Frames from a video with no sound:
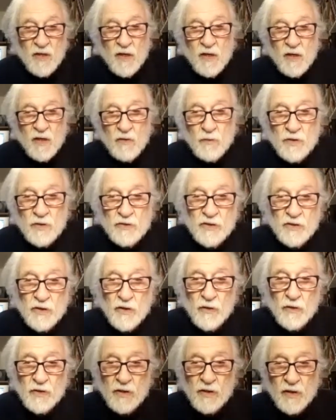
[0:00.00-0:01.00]
with
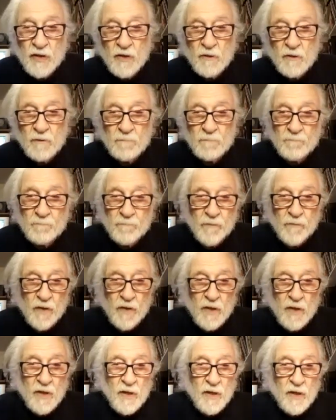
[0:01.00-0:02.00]
Joe. You know,
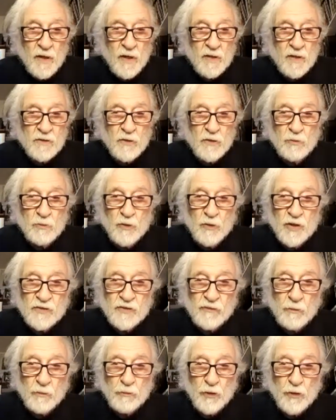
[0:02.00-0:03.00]
two boys
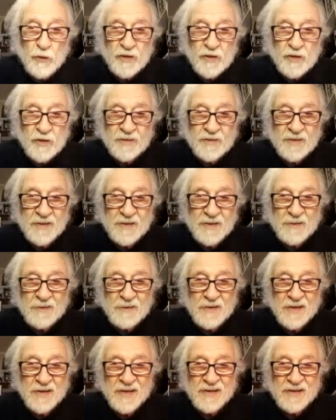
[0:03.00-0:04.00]
from Brooklyn. You know,
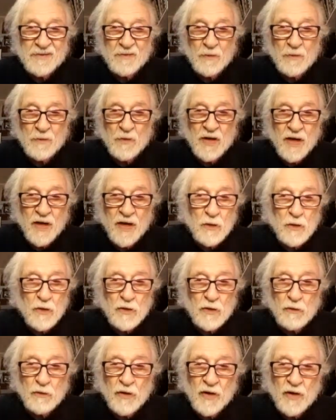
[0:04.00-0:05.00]
and we got along
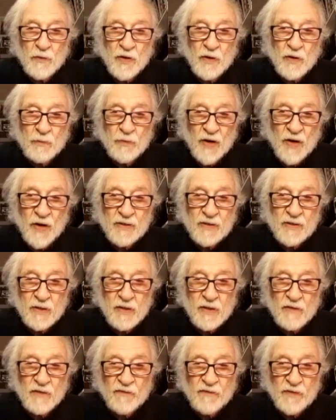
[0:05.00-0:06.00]
great. We could practically
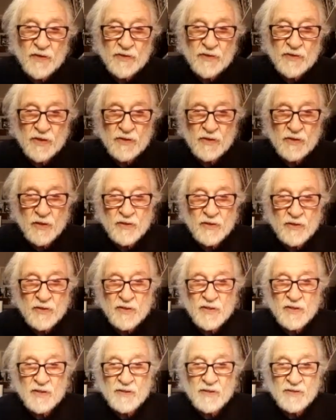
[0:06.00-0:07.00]
finish each other's
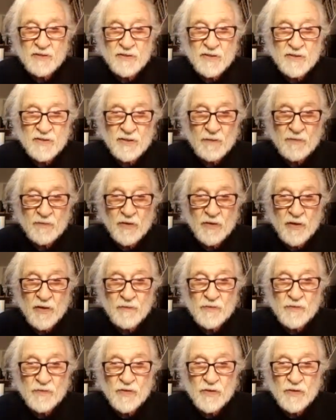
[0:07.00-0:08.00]
sentences sometimes.
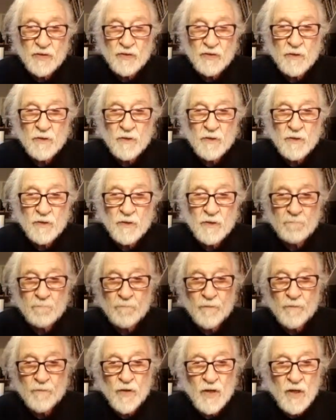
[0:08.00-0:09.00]
You know,
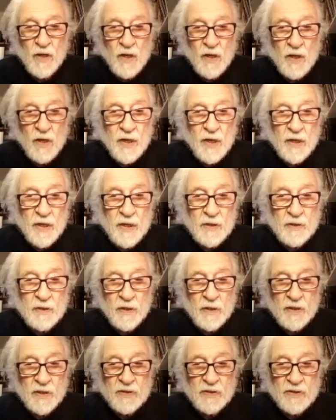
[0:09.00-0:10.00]

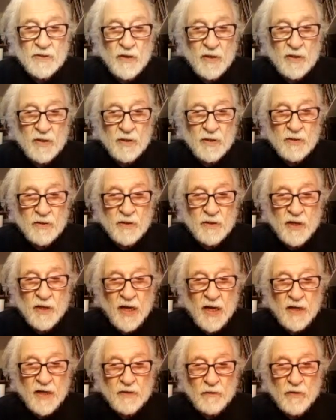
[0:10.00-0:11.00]
and I started to
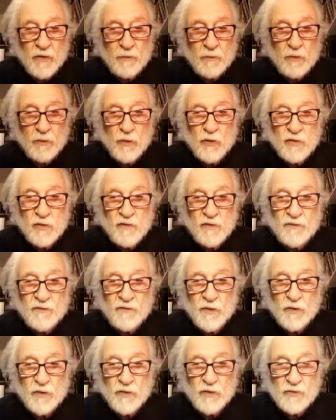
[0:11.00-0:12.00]
gather up all the
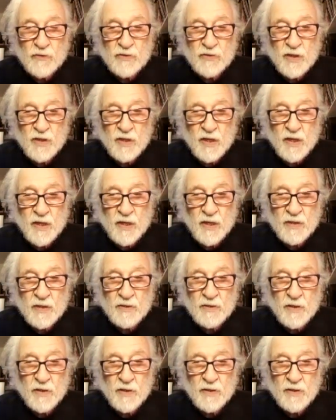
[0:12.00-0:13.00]
photos that I had
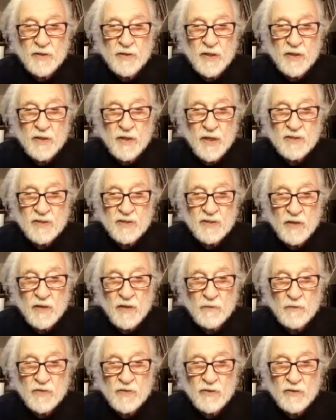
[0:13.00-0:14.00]
done, and as I
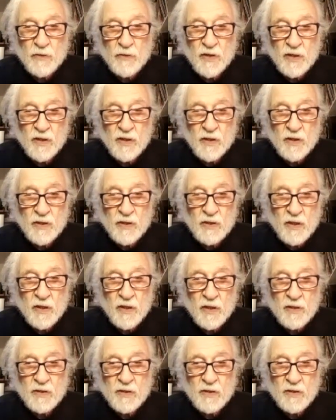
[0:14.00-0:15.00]
was doing it,
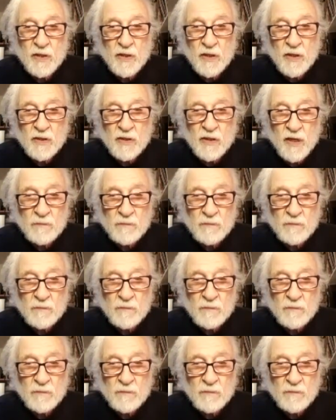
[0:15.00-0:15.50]
it kept Joe